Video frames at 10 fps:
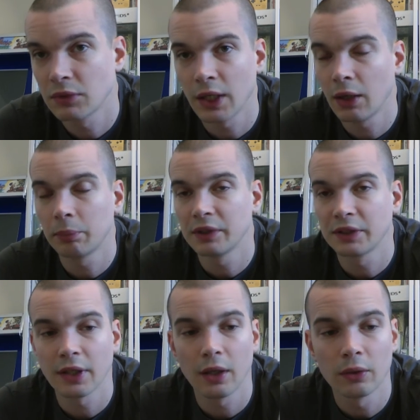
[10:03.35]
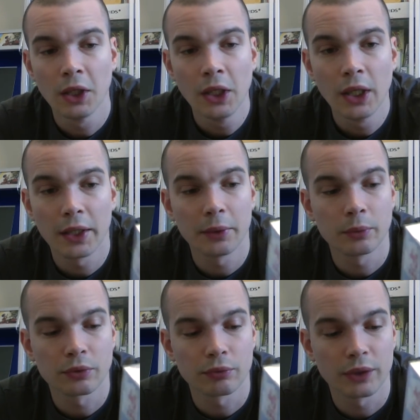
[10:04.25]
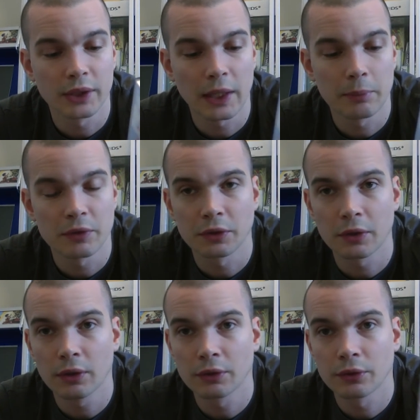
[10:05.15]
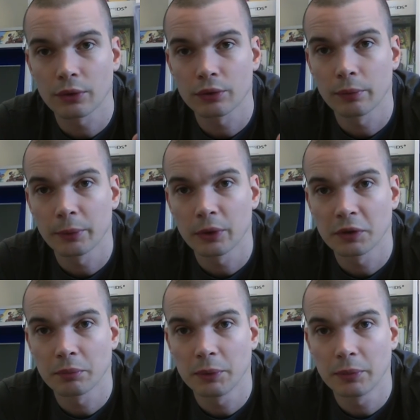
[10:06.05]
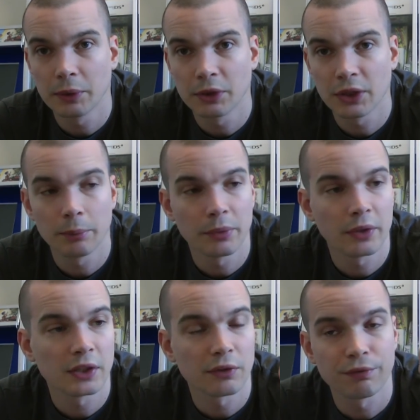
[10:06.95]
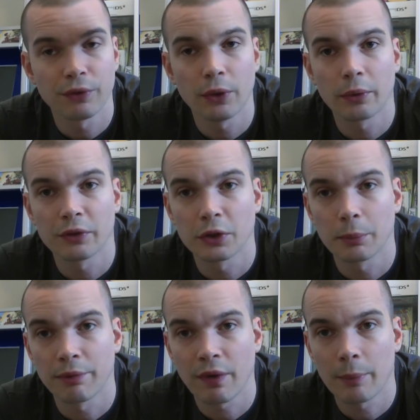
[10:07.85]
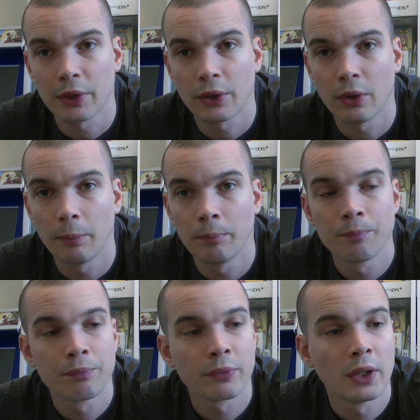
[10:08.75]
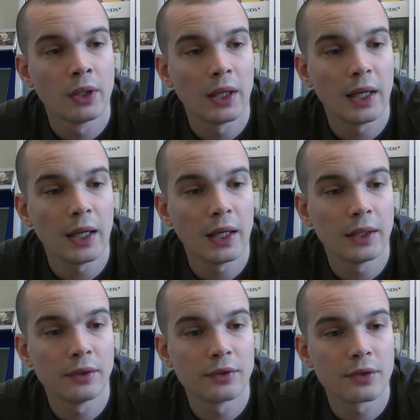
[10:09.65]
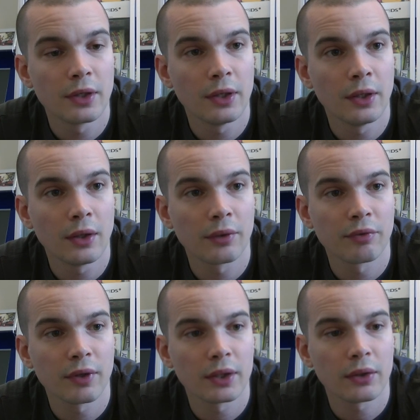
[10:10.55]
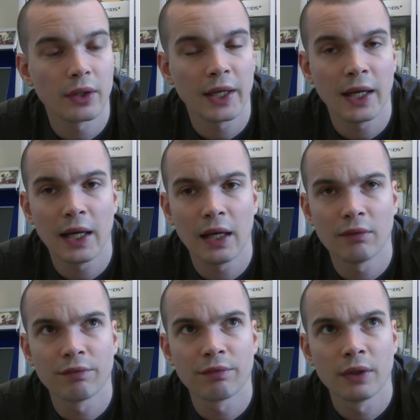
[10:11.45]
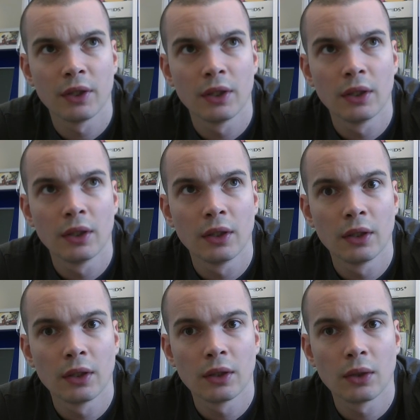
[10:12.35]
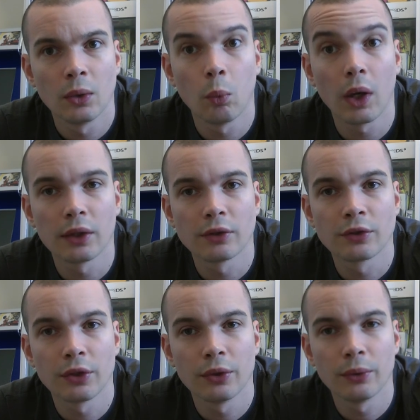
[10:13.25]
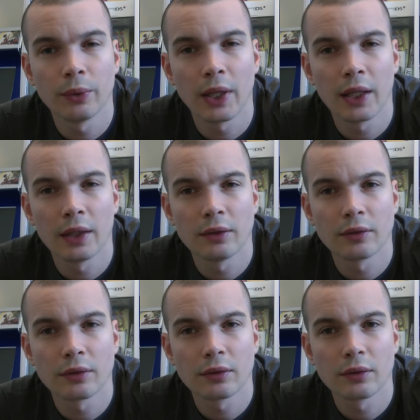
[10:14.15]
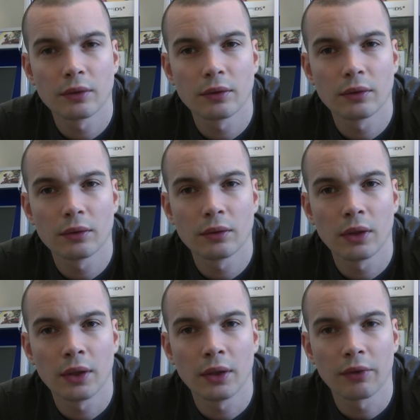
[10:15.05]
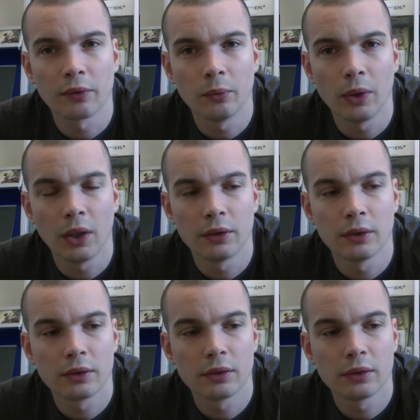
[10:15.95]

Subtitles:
help it sell, and it was renamed as Dr. Robotnik's Mean Bean Machine. But there's a few on the Super Famicom, and I think I have 1, 2 and another one